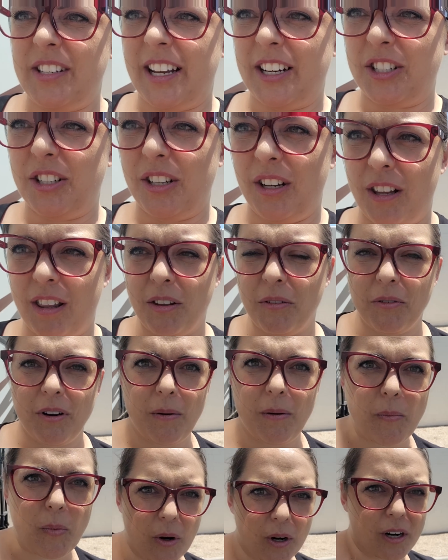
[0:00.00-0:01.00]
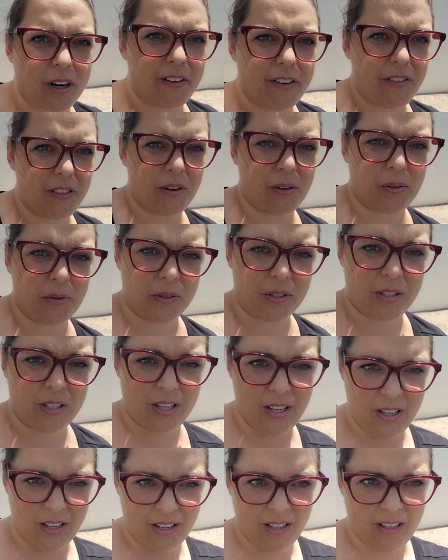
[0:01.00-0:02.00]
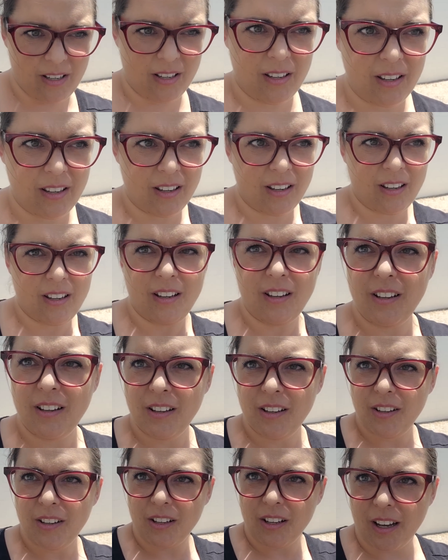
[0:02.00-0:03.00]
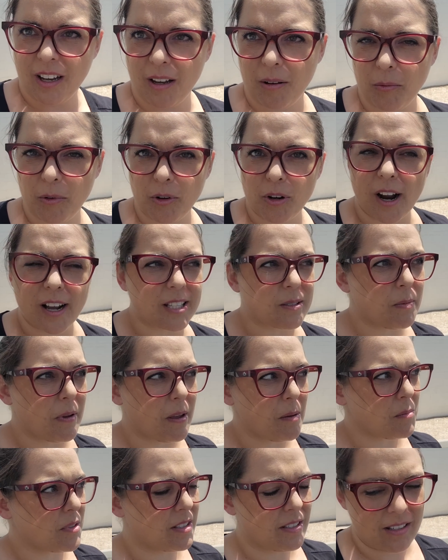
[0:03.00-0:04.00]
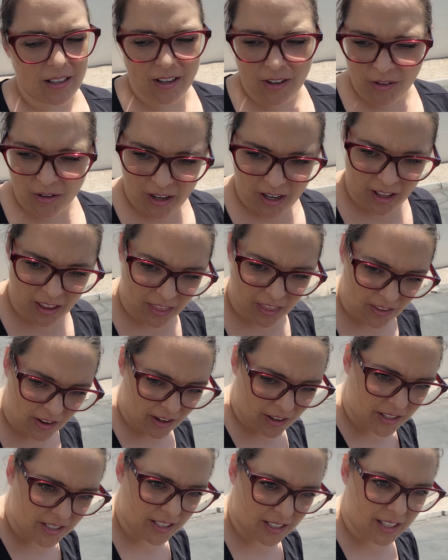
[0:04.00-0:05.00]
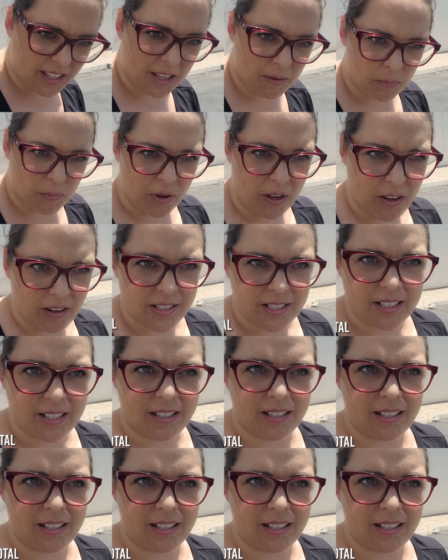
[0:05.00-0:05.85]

actually three more of those um, cross beams underneath there to keep it.